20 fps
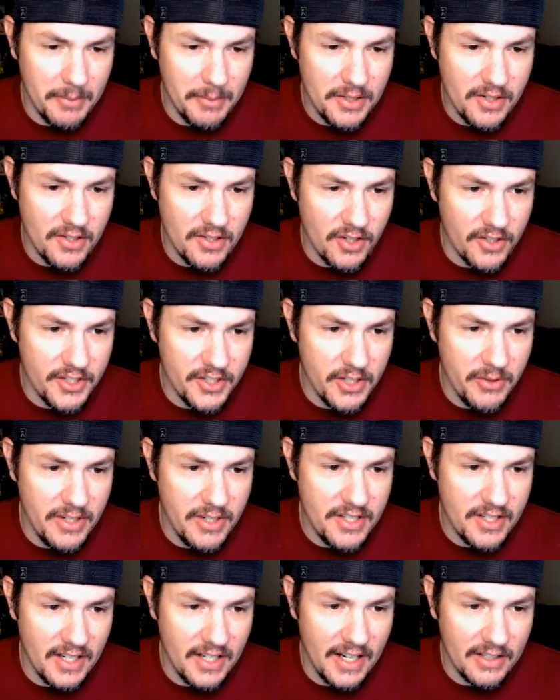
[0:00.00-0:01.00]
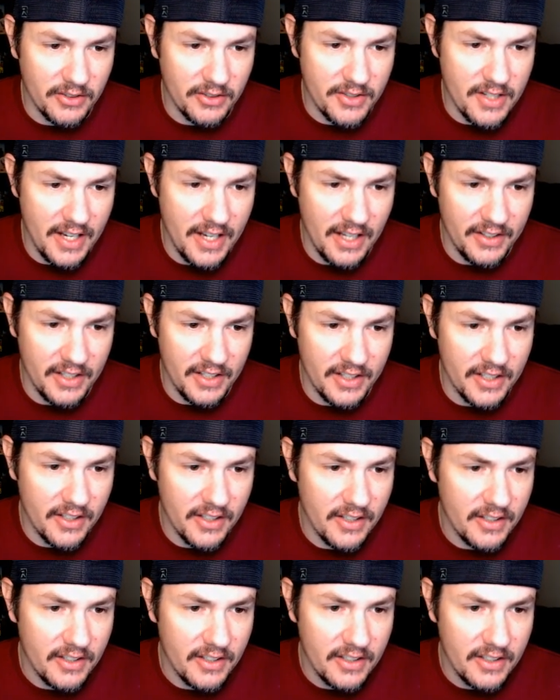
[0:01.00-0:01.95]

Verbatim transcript: This is our duty cycles down here,